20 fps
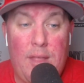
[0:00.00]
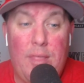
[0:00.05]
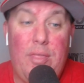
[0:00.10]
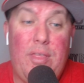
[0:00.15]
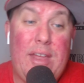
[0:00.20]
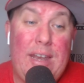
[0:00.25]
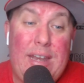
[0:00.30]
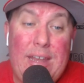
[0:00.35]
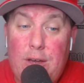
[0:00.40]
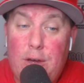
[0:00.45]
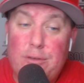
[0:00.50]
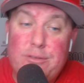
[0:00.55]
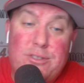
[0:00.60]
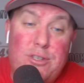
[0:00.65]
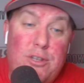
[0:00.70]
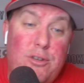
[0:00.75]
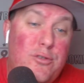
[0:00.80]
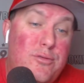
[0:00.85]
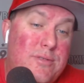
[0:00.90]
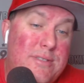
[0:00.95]
Then he goes
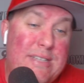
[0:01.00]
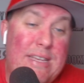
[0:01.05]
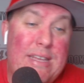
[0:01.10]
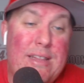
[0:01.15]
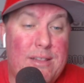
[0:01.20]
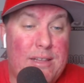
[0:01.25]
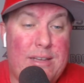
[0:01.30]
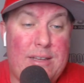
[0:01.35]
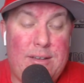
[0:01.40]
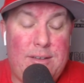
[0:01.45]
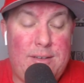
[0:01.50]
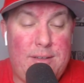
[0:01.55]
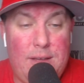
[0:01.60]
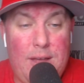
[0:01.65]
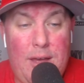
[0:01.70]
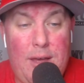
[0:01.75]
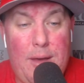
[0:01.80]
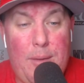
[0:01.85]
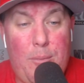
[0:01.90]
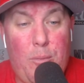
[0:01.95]
to New Zealand
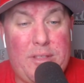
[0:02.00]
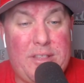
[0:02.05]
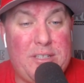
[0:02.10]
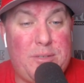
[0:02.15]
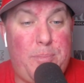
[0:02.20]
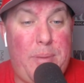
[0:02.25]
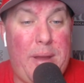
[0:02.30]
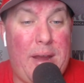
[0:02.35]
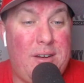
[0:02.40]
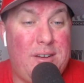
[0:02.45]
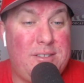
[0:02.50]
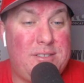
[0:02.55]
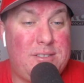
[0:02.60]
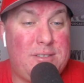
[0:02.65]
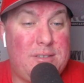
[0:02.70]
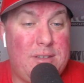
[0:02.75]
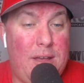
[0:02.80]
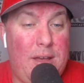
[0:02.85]
um, with his parents,